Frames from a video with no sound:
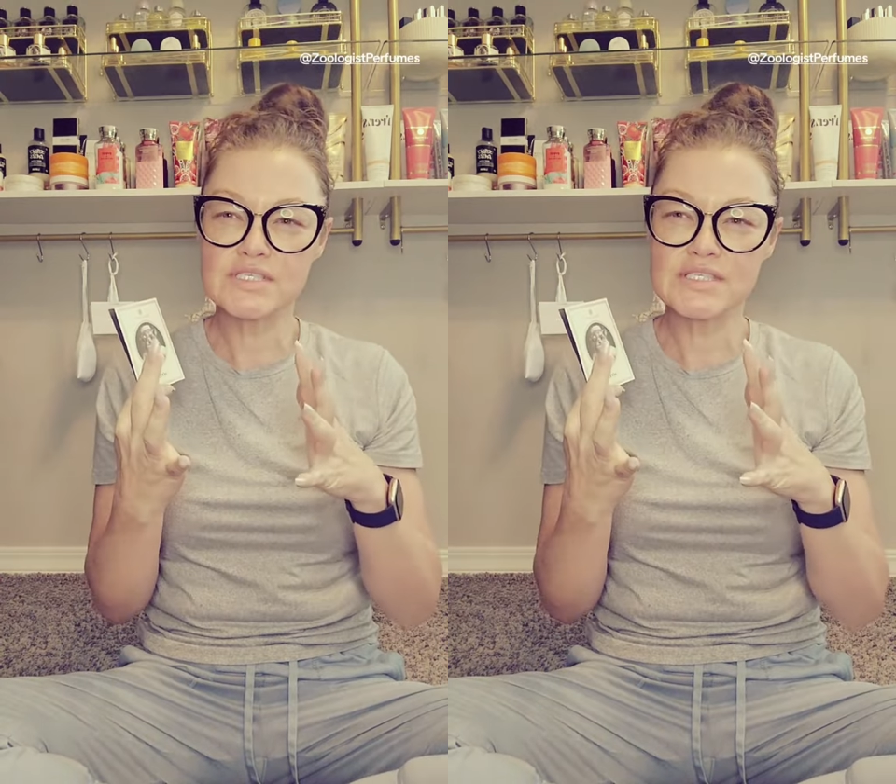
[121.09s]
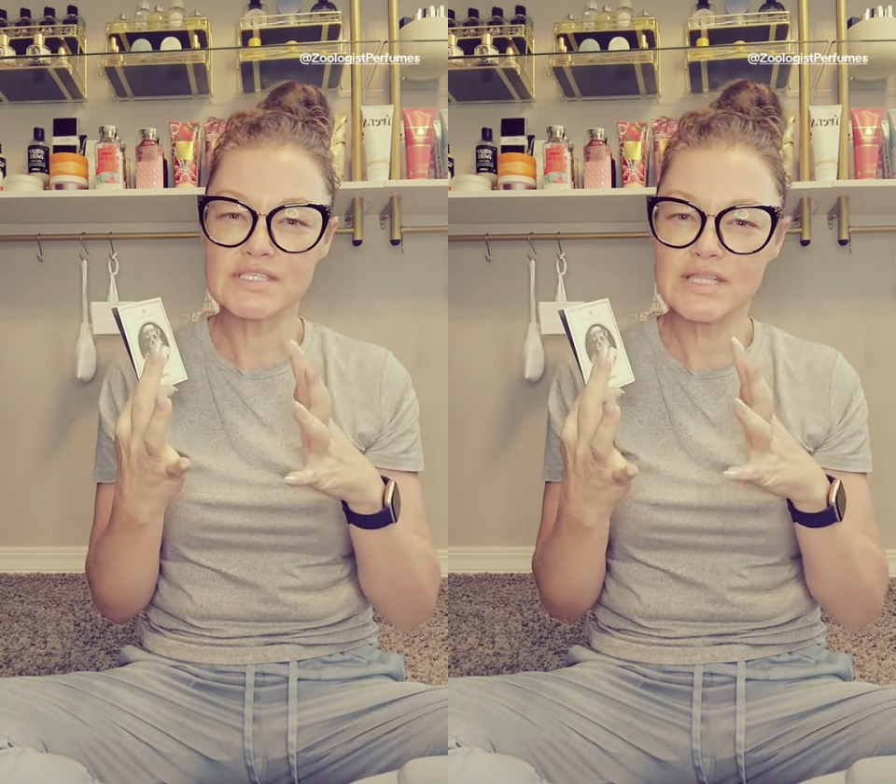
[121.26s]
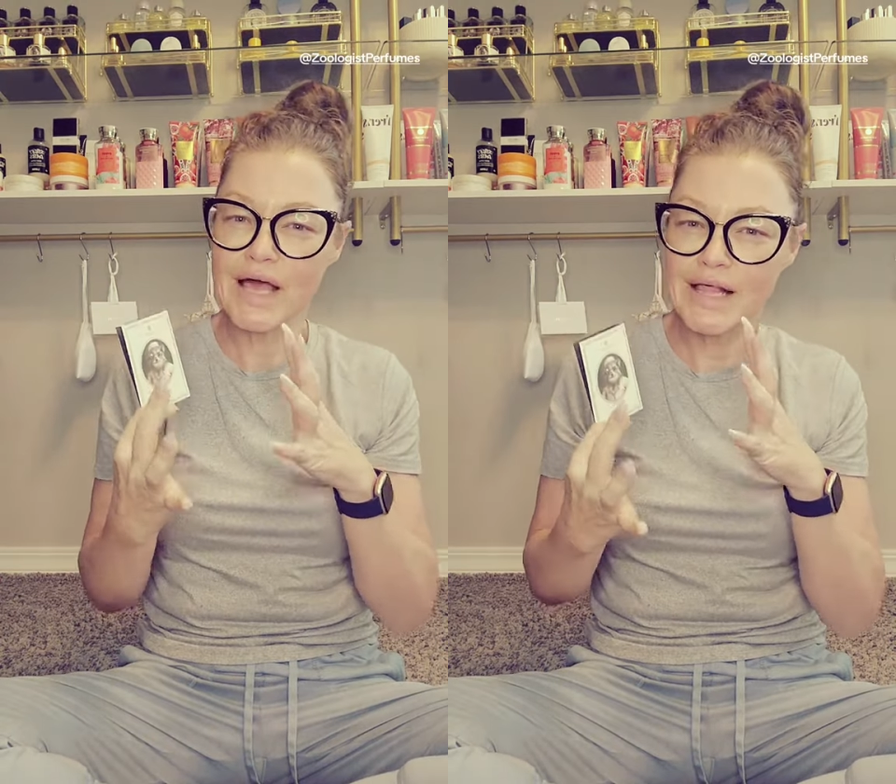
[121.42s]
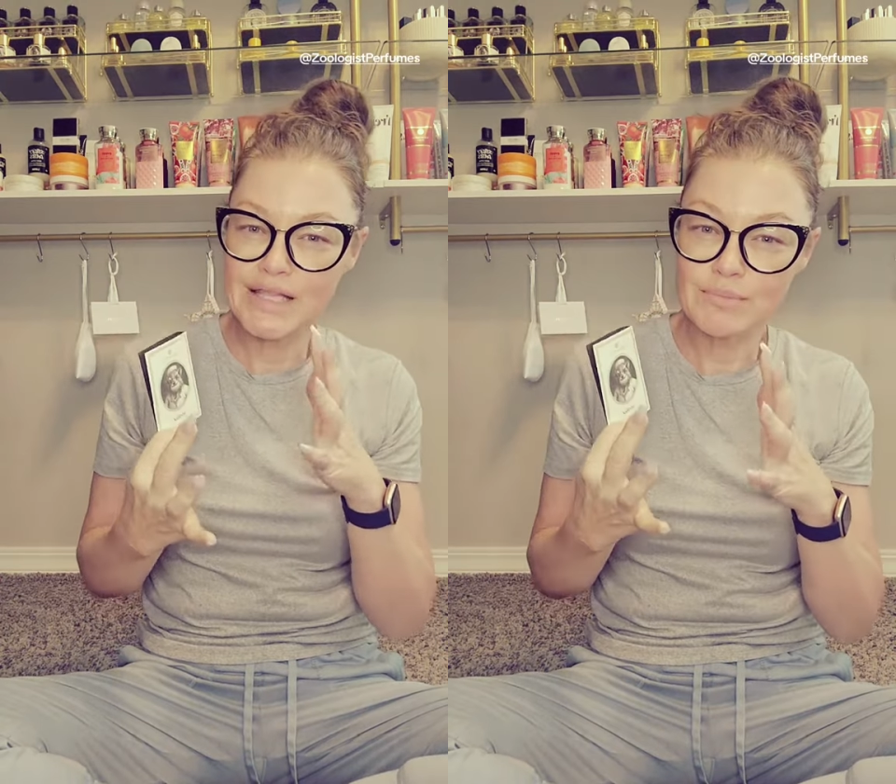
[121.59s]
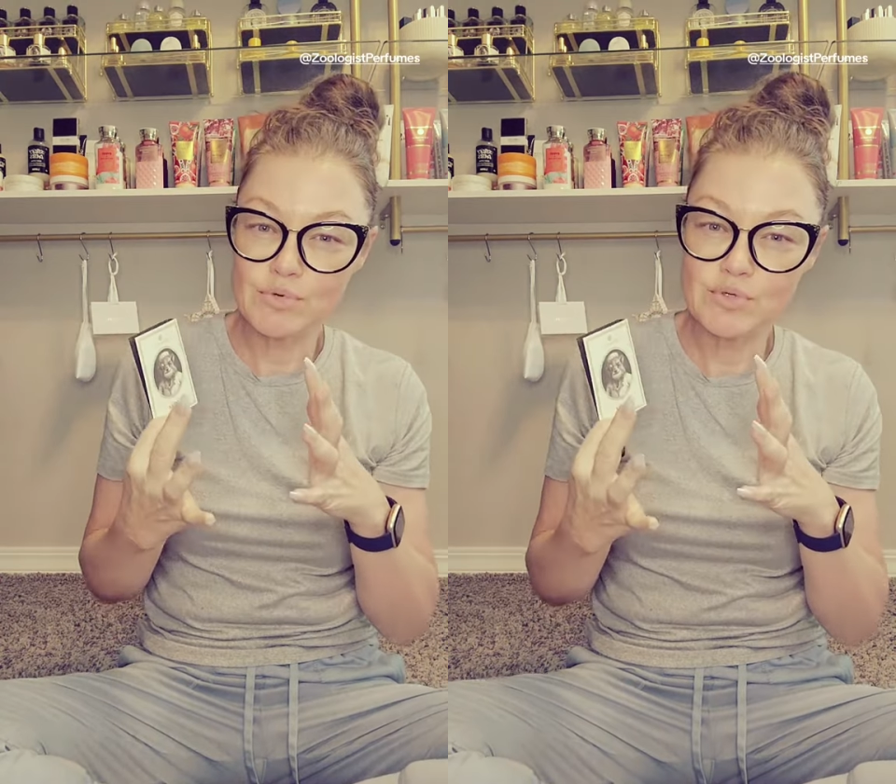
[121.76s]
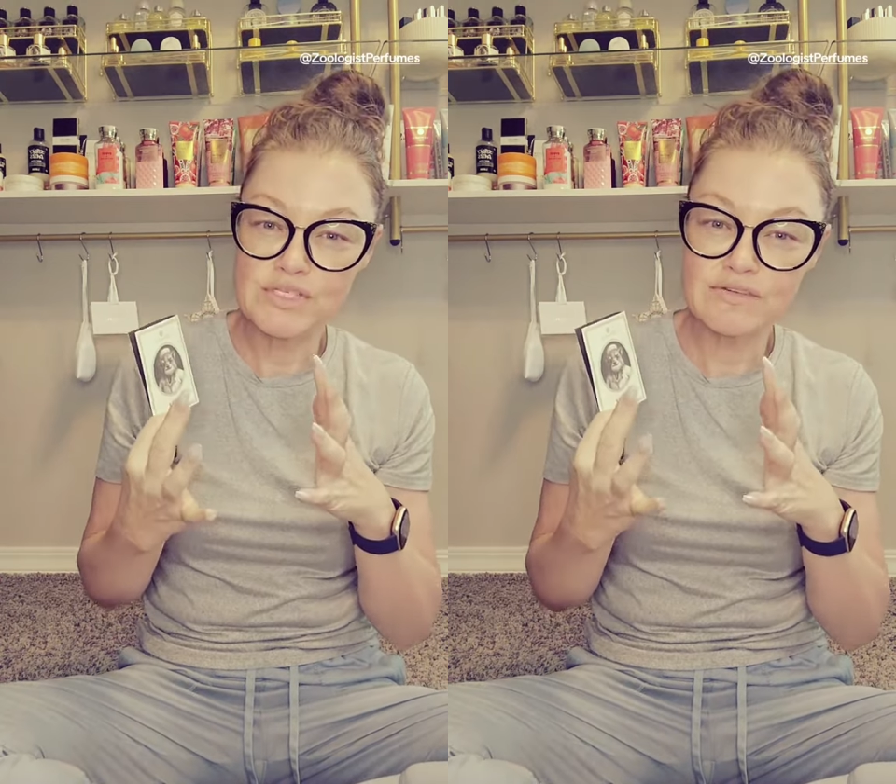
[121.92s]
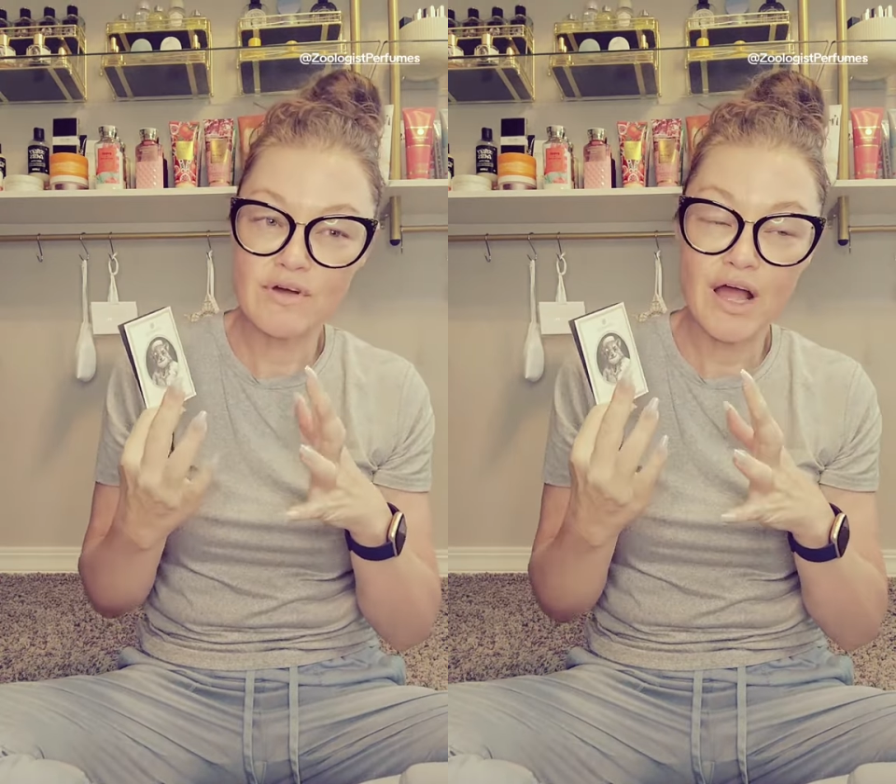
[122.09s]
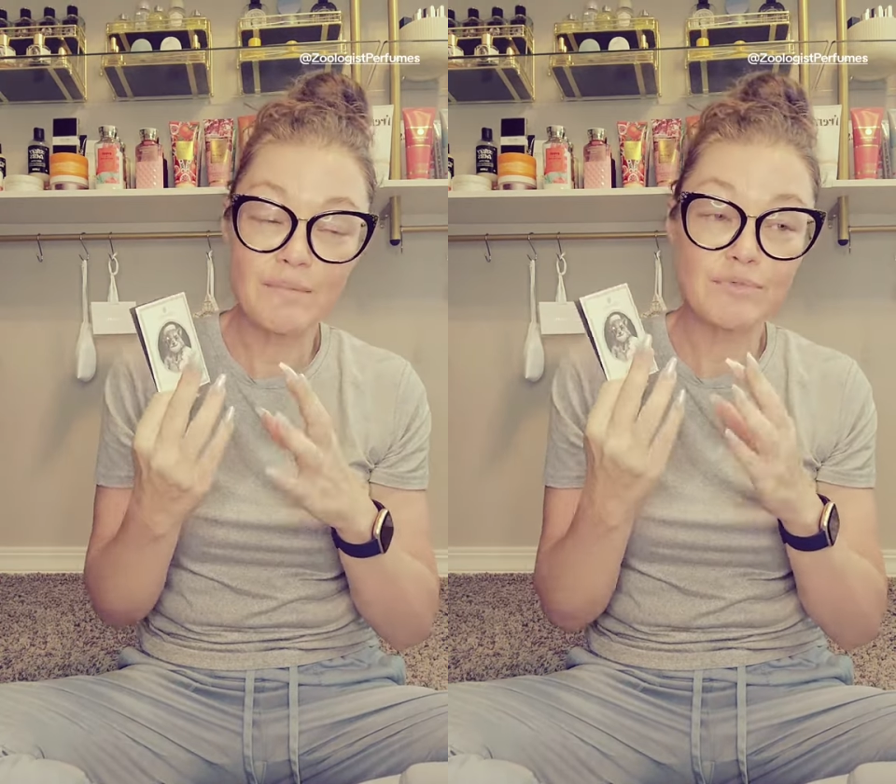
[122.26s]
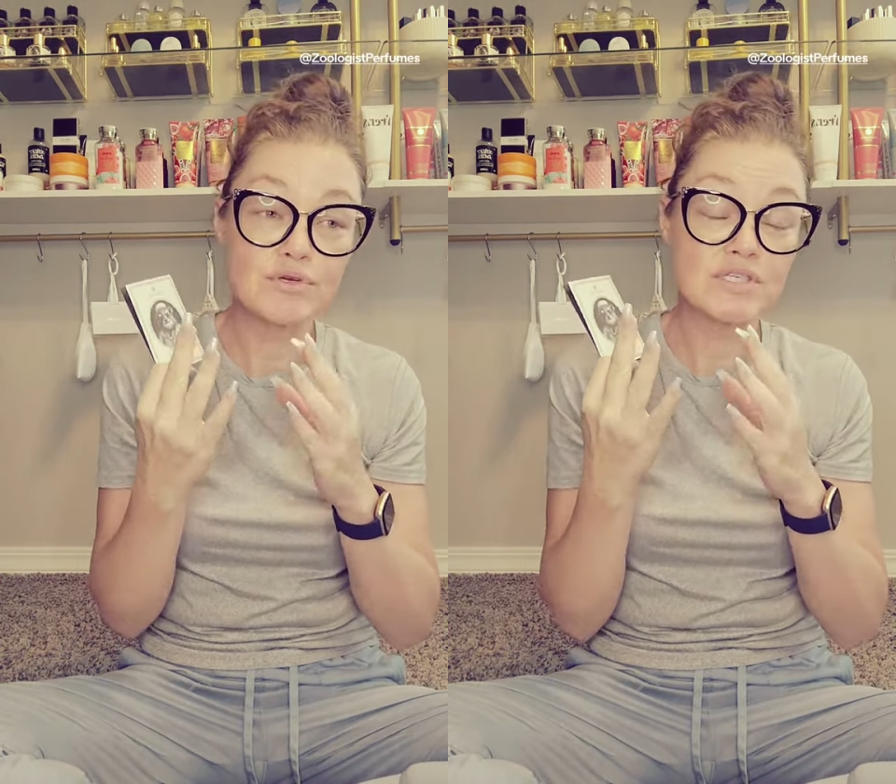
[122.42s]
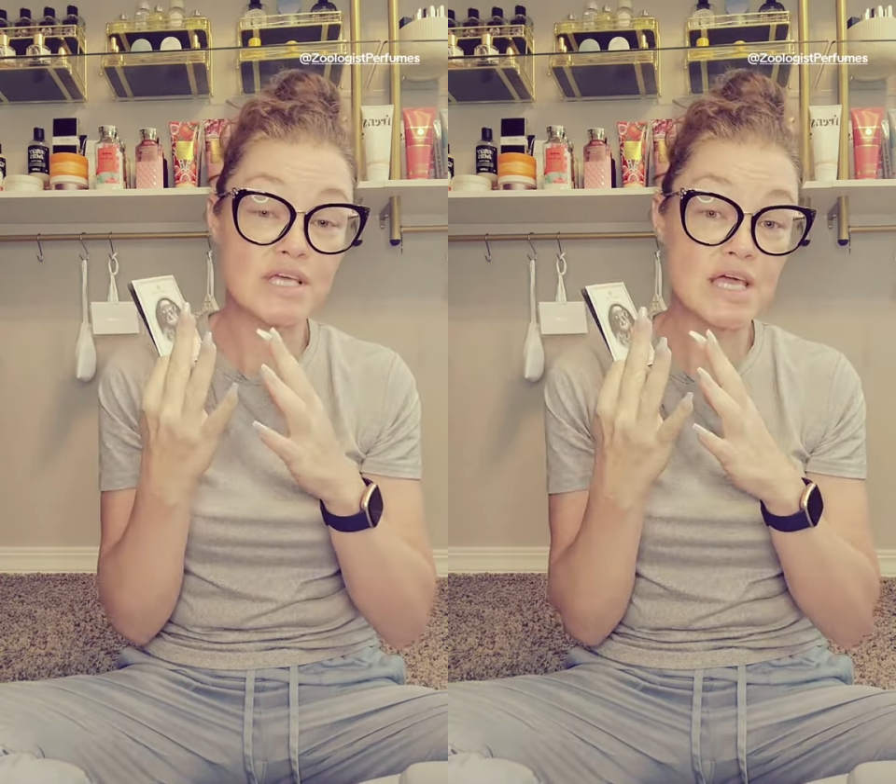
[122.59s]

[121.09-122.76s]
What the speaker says: a slightly boozy vibe. There's a